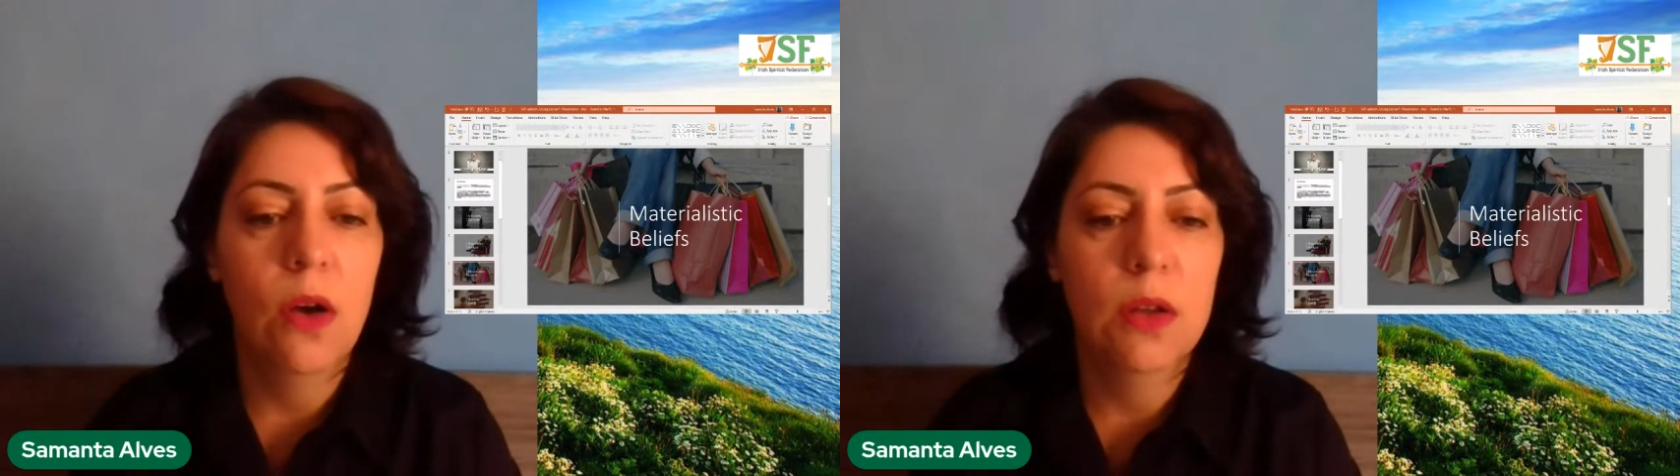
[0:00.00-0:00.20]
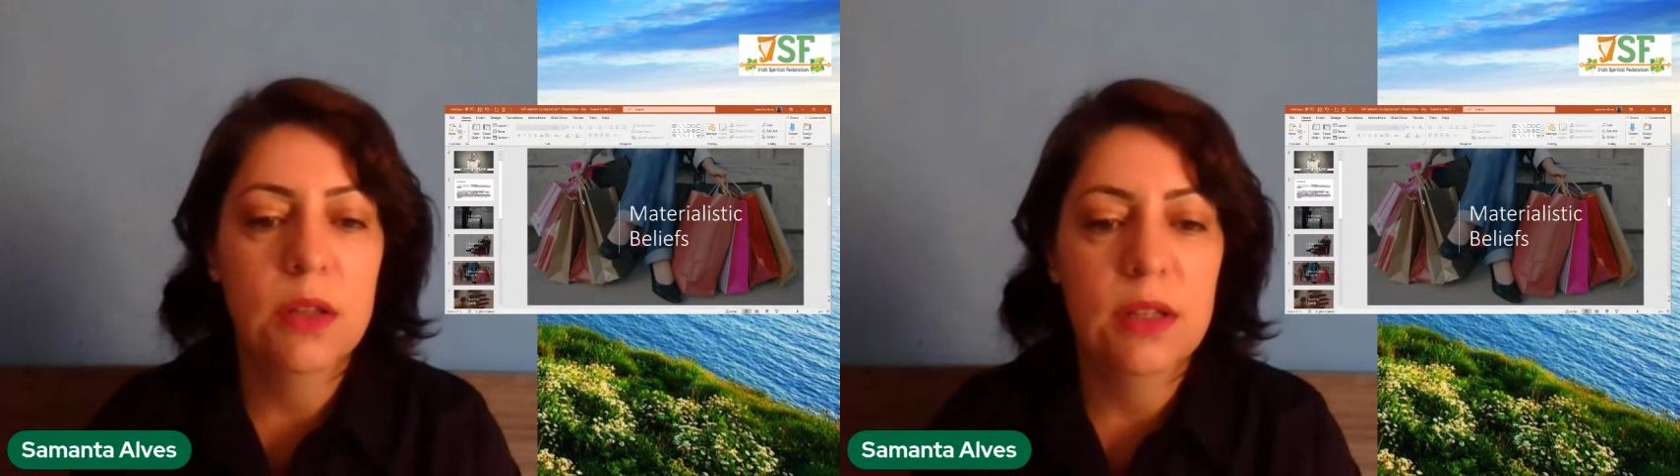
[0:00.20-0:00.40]

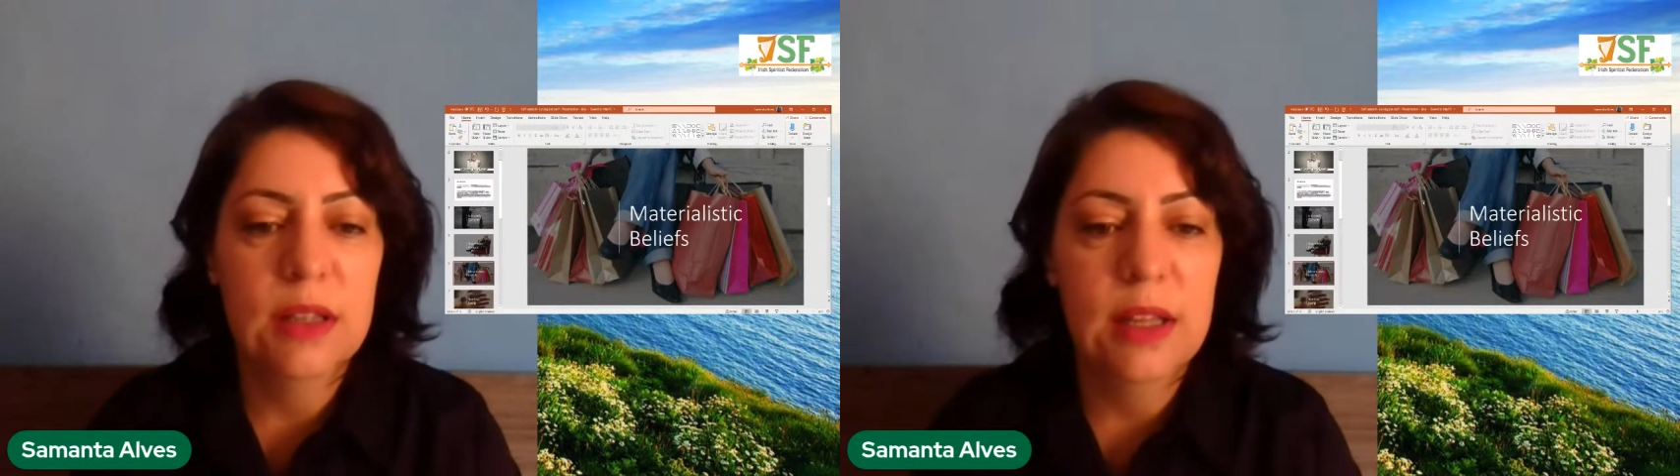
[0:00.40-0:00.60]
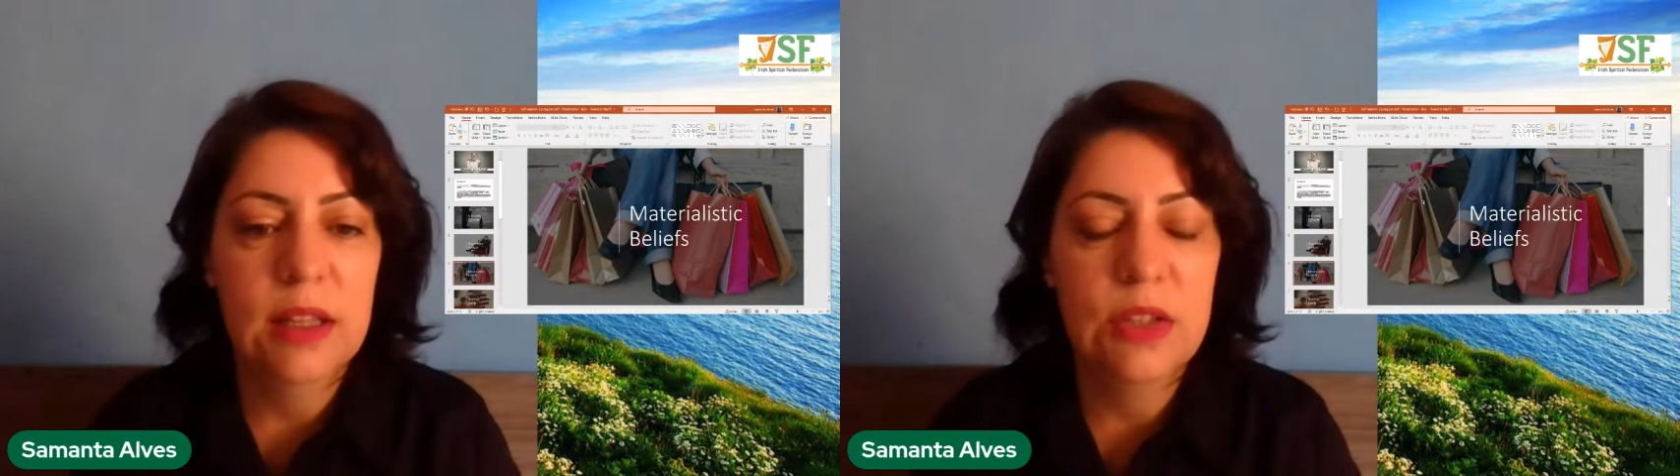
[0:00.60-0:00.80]
on the
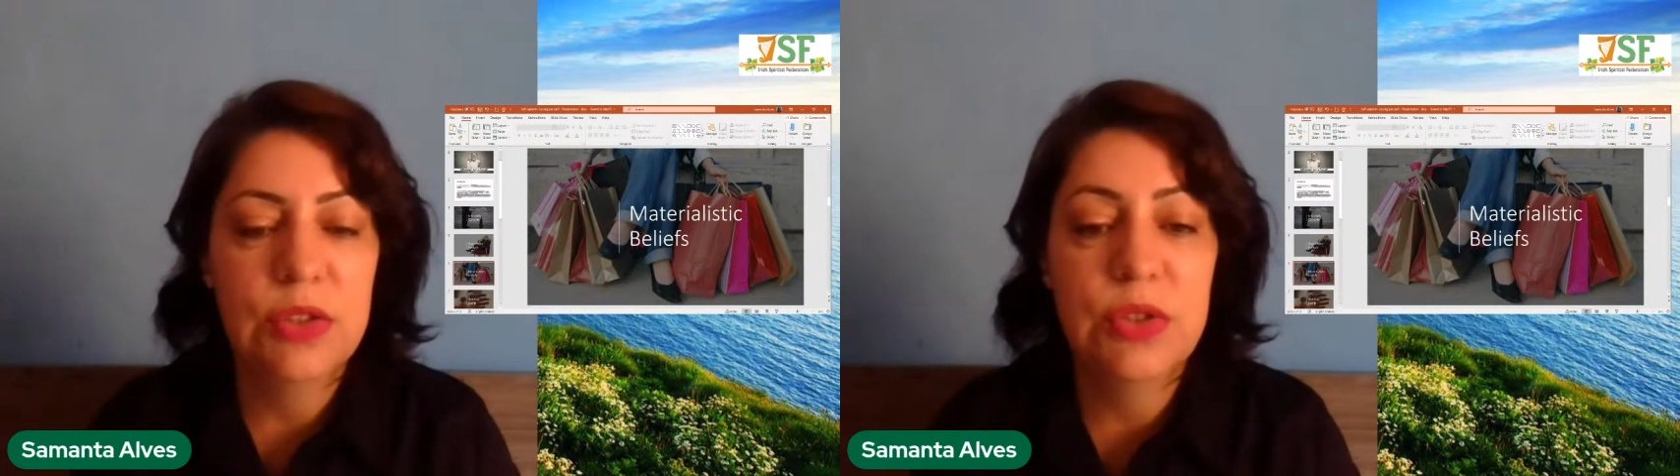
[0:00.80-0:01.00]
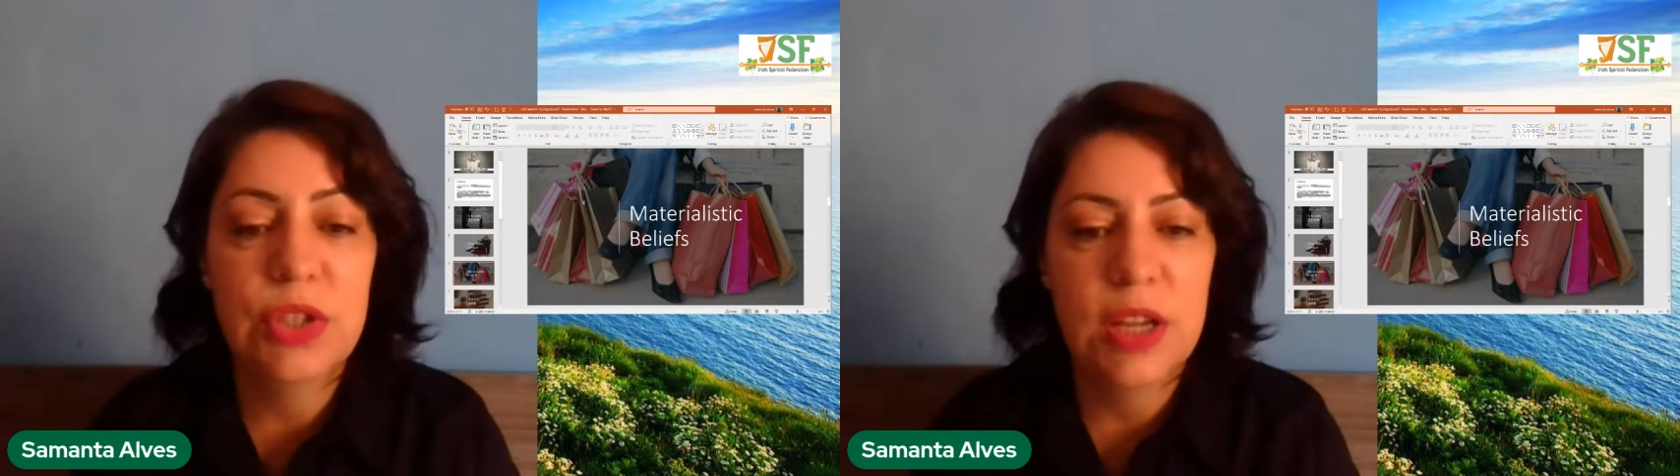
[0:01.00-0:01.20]
other hand,
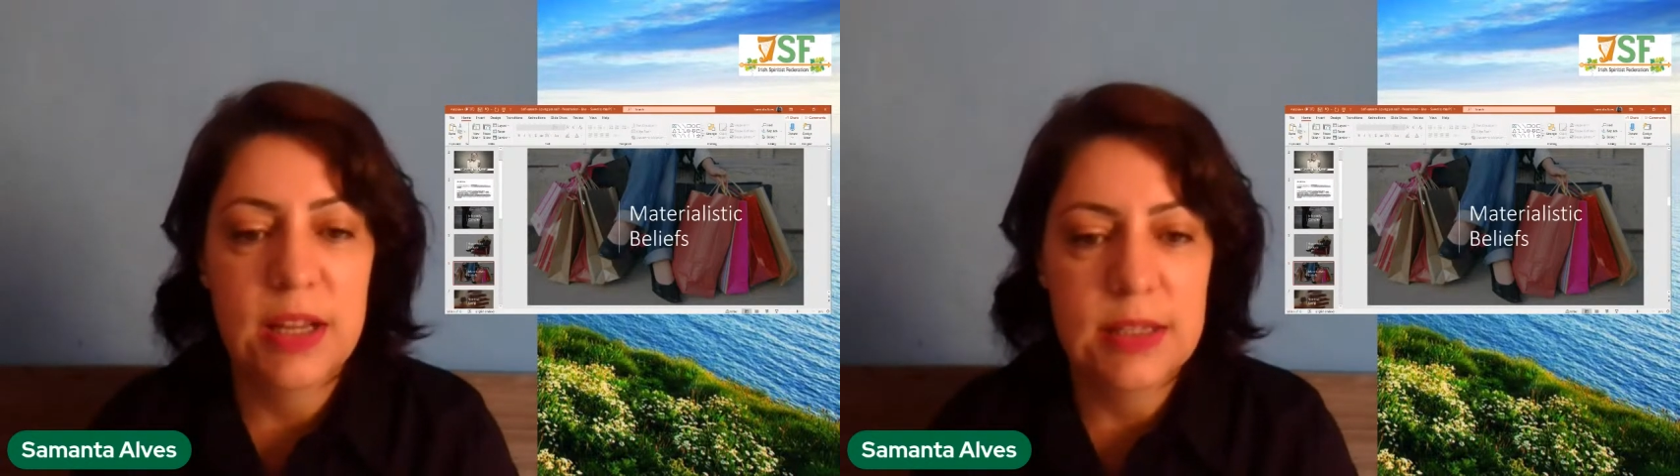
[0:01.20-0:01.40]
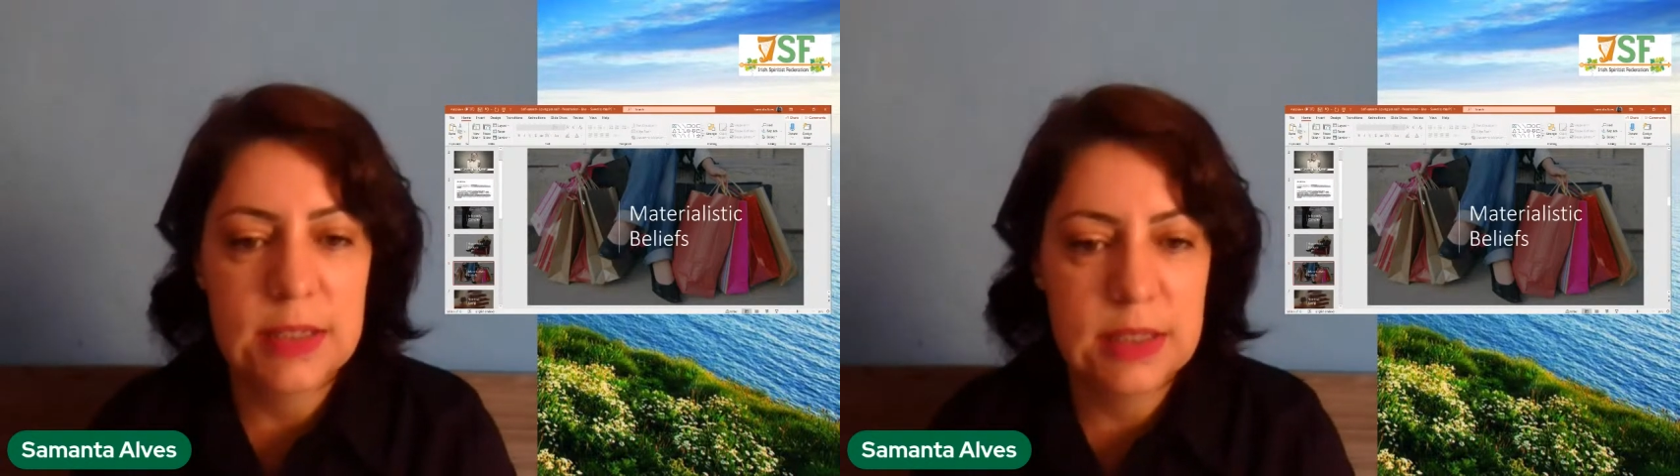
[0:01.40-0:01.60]
to
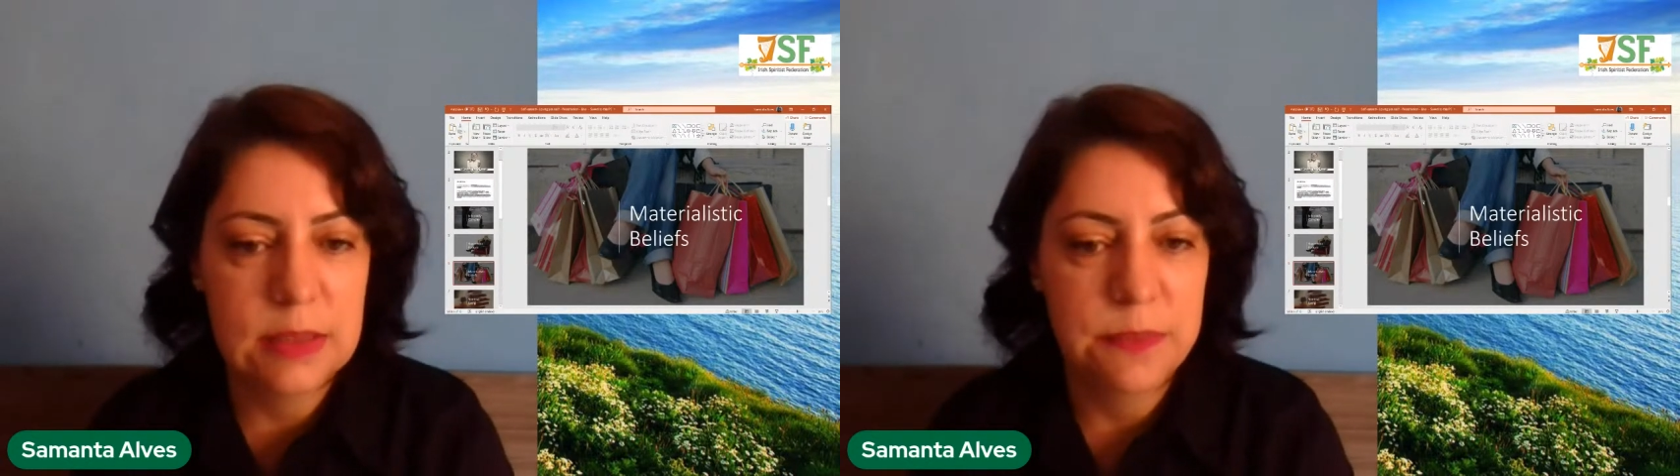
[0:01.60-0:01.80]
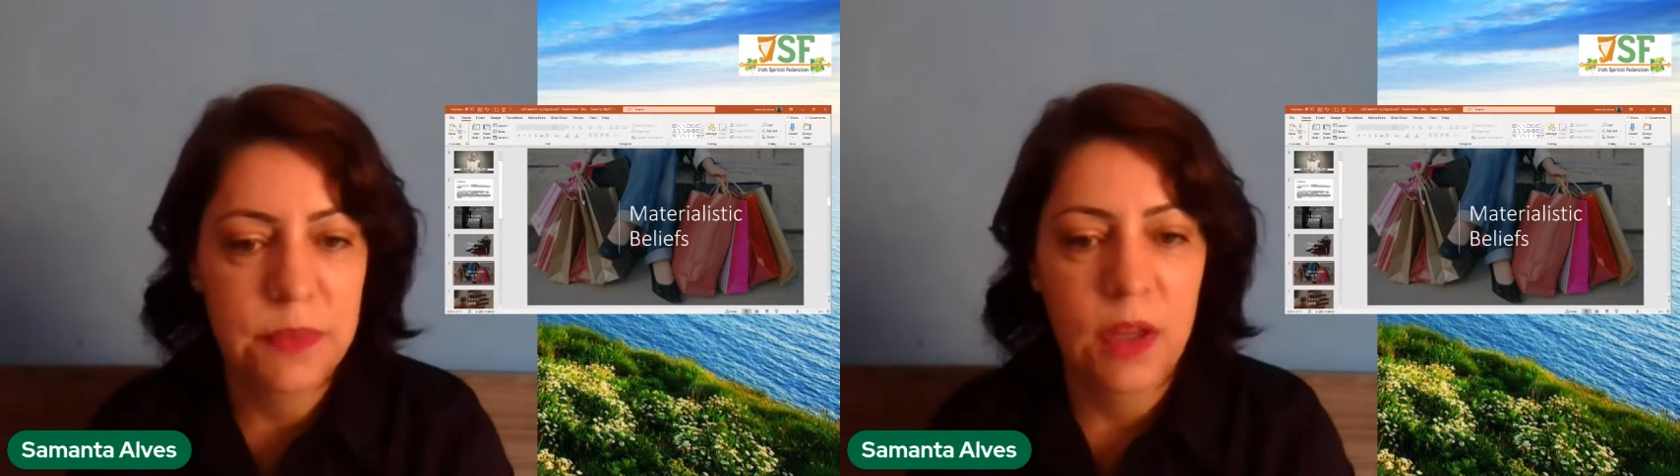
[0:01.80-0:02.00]
chance.